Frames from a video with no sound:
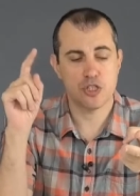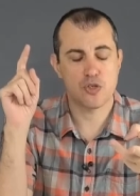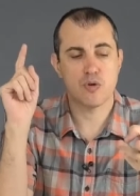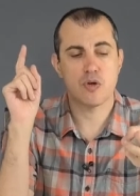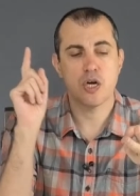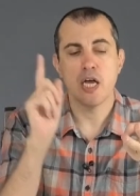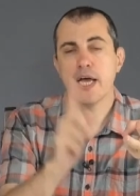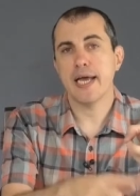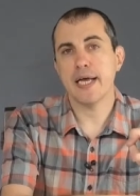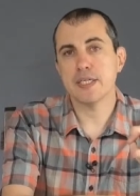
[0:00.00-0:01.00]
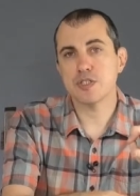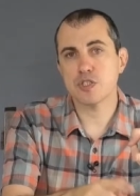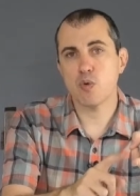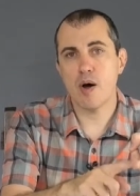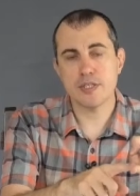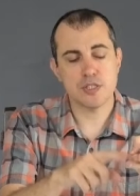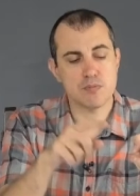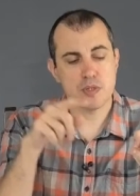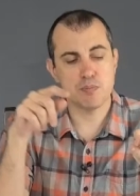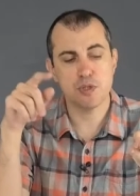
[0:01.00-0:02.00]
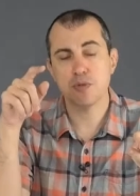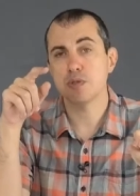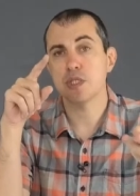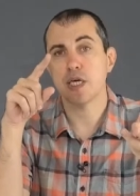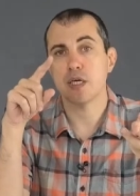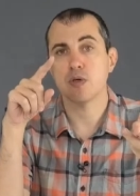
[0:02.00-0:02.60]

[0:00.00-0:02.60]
or it's quantum computing,